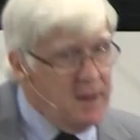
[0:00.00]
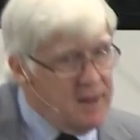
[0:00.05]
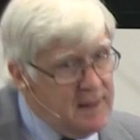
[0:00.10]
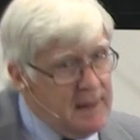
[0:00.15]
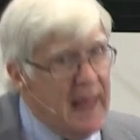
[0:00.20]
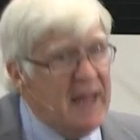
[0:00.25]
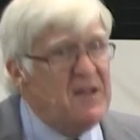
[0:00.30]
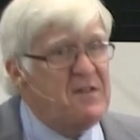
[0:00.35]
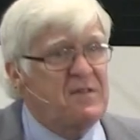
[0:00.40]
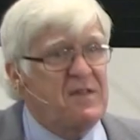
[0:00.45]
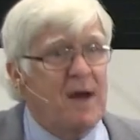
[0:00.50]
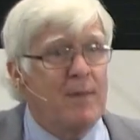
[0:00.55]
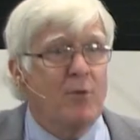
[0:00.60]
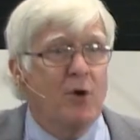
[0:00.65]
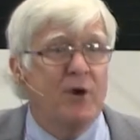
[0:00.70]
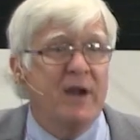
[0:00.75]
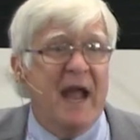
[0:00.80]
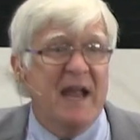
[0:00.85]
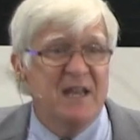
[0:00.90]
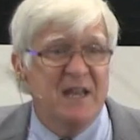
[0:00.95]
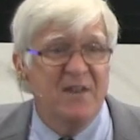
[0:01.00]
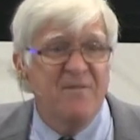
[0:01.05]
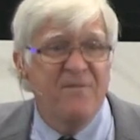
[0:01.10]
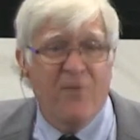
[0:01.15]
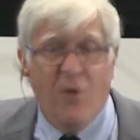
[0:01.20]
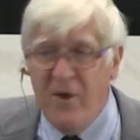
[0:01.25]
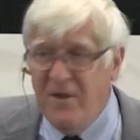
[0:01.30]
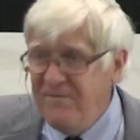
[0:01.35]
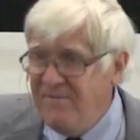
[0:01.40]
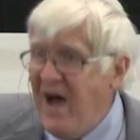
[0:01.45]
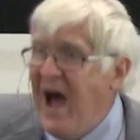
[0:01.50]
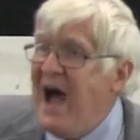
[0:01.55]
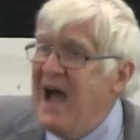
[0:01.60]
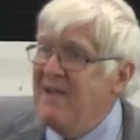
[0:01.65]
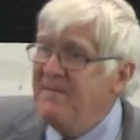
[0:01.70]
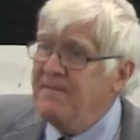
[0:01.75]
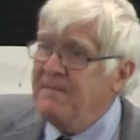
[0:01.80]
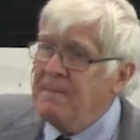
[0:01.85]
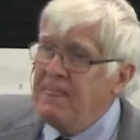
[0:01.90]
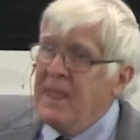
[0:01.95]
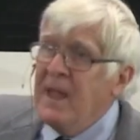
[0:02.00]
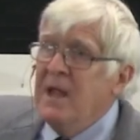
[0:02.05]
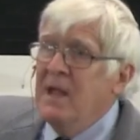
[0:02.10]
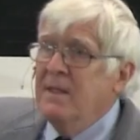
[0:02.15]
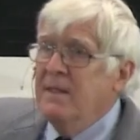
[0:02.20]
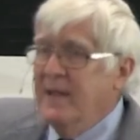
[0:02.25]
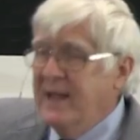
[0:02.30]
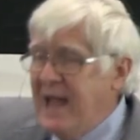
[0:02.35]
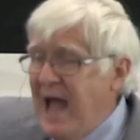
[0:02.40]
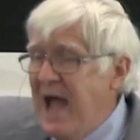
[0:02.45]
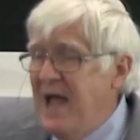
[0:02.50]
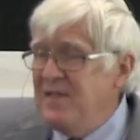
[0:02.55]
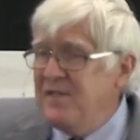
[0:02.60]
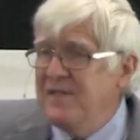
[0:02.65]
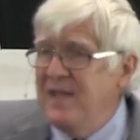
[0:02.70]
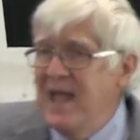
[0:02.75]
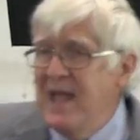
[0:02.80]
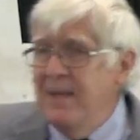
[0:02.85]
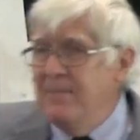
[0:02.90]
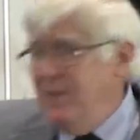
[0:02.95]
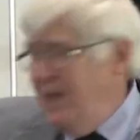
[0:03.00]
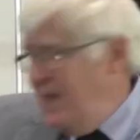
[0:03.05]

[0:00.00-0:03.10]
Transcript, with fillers: uh, late summer 1945. The guy's name